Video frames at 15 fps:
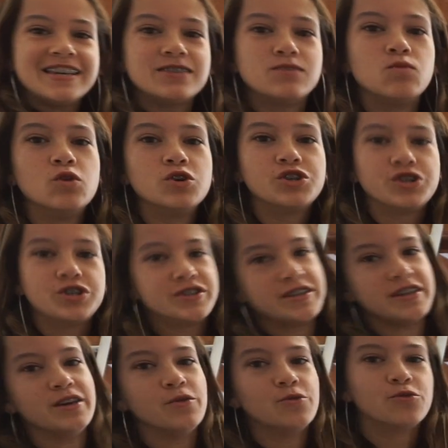is what you
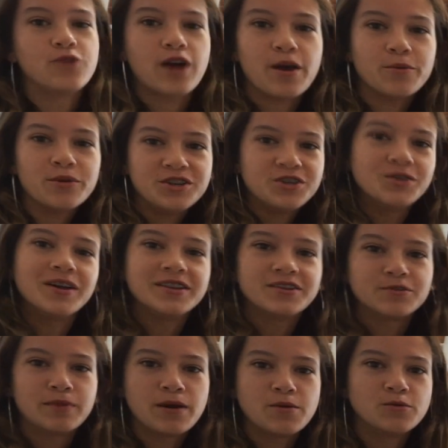see right when you enter
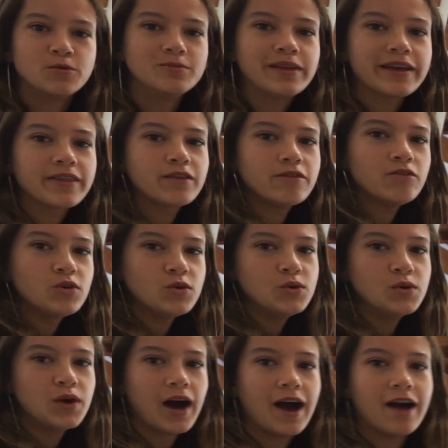my room, like the view
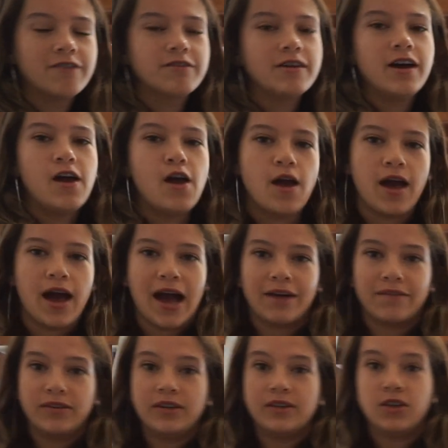you have,
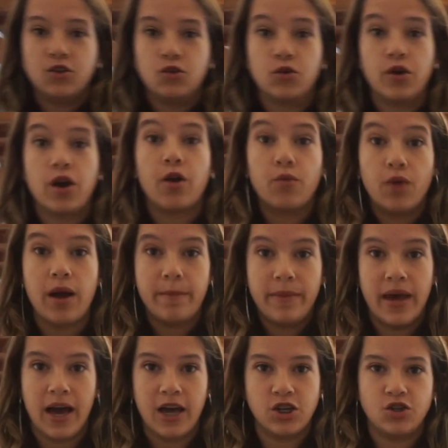having the door right
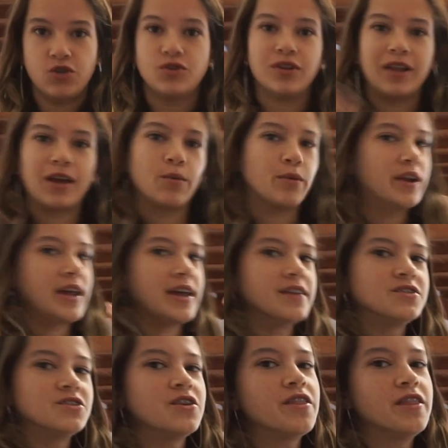behind you. So like when I
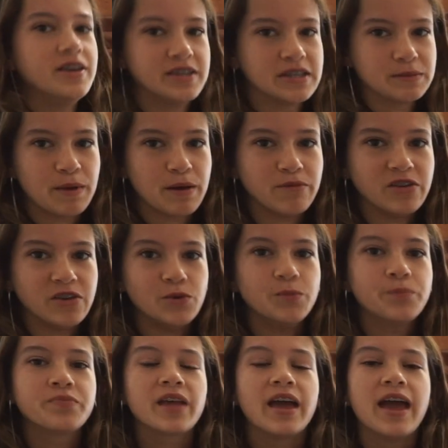enter, this is my
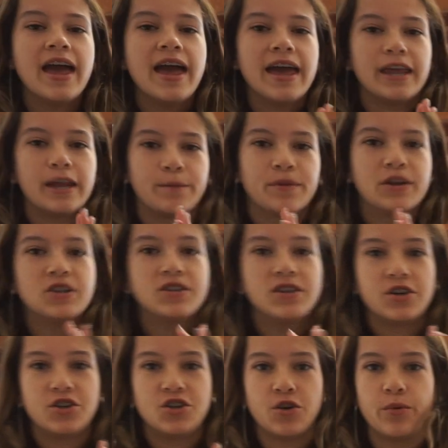view. And I'm going to
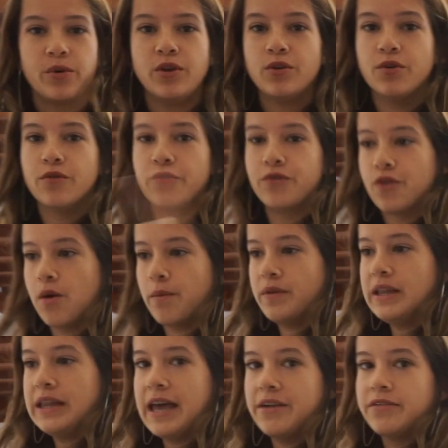start showing you from the
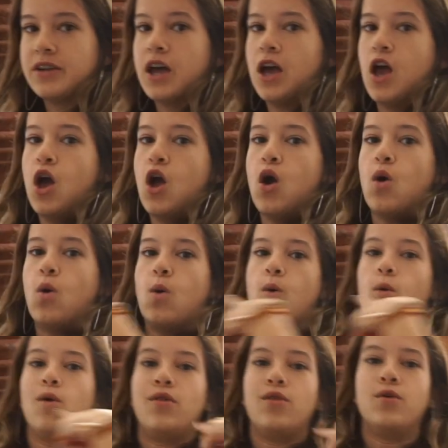left
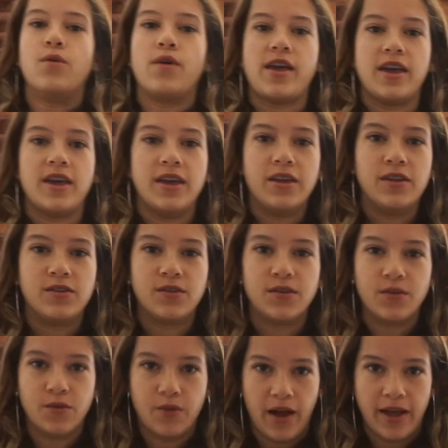all the way to
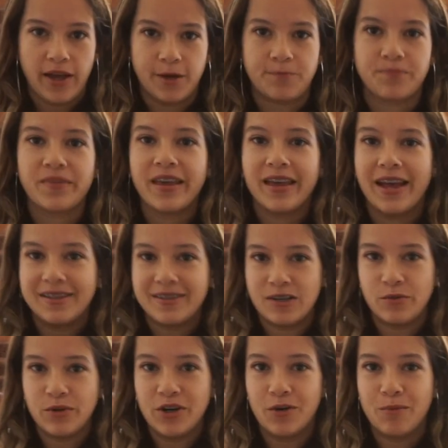the right until
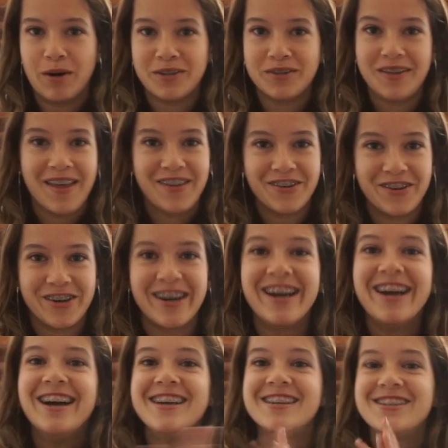we go back to that door.
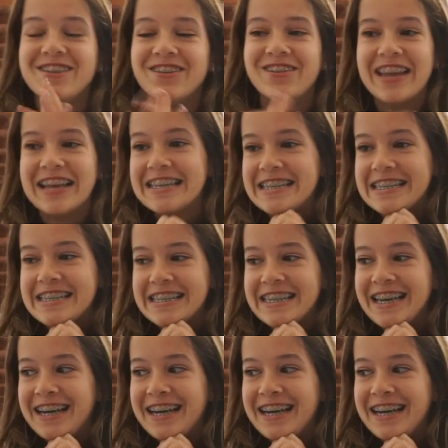So let's